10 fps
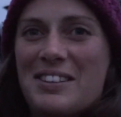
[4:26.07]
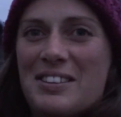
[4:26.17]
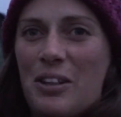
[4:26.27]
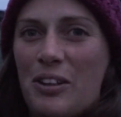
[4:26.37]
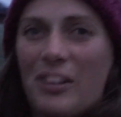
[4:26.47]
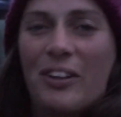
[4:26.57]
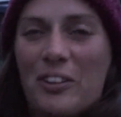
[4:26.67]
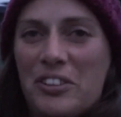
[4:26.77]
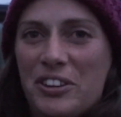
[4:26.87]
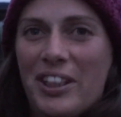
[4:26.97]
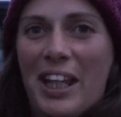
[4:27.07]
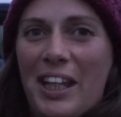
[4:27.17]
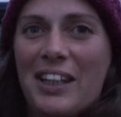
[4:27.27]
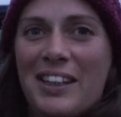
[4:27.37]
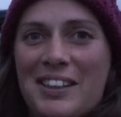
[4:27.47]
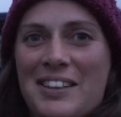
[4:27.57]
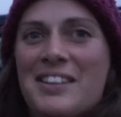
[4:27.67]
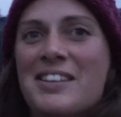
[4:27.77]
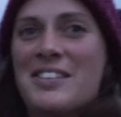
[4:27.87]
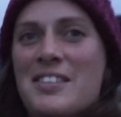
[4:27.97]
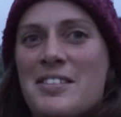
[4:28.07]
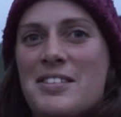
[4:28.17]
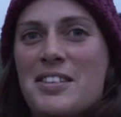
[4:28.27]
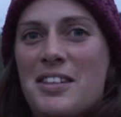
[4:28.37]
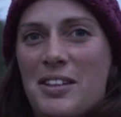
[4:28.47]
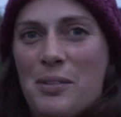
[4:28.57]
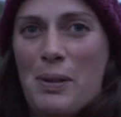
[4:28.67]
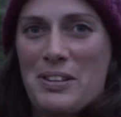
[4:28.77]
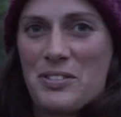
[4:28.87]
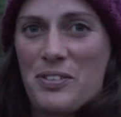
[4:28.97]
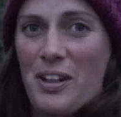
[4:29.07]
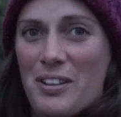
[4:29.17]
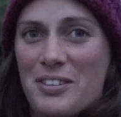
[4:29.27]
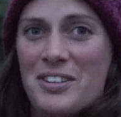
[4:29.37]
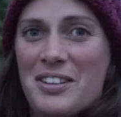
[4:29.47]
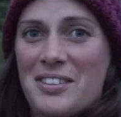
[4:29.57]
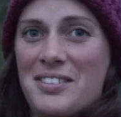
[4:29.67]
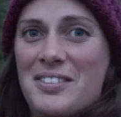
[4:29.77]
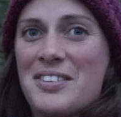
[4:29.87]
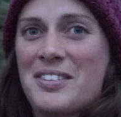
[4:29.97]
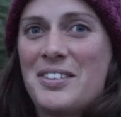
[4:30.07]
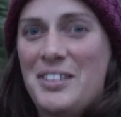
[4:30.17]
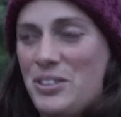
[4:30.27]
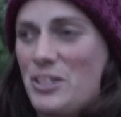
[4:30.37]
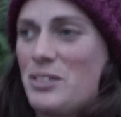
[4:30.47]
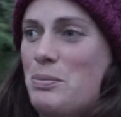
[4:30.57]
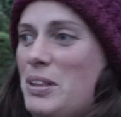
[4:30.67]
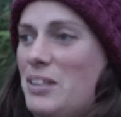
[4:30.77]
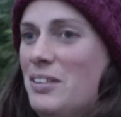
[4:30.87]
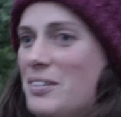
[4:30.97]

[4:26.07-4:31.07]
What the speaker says: stuck in a country lane in the west of Ireland. Just me.